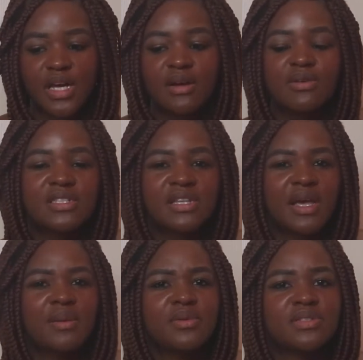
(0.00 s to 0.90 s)
I wasn't
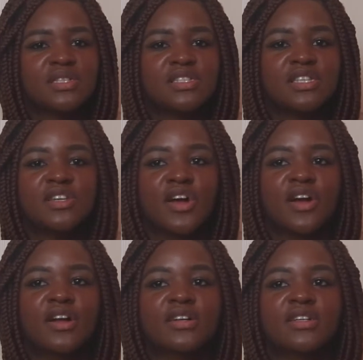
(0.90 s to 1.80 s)
able to see
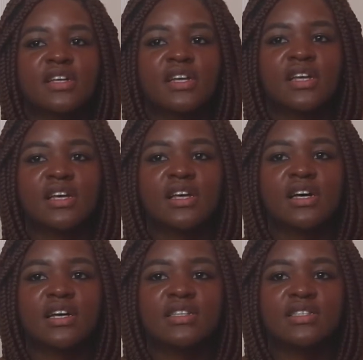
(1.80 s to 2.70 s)
her
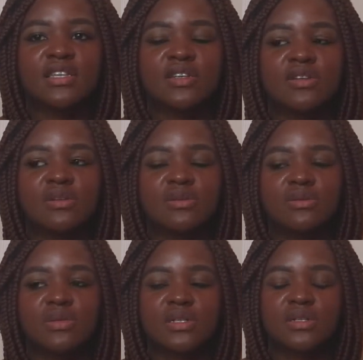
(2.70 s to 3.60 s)

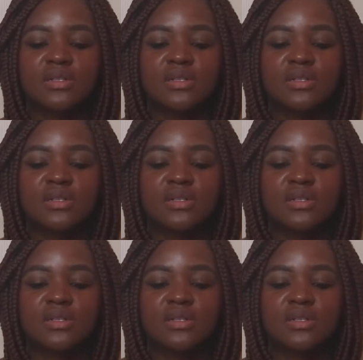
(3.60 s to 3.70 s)
until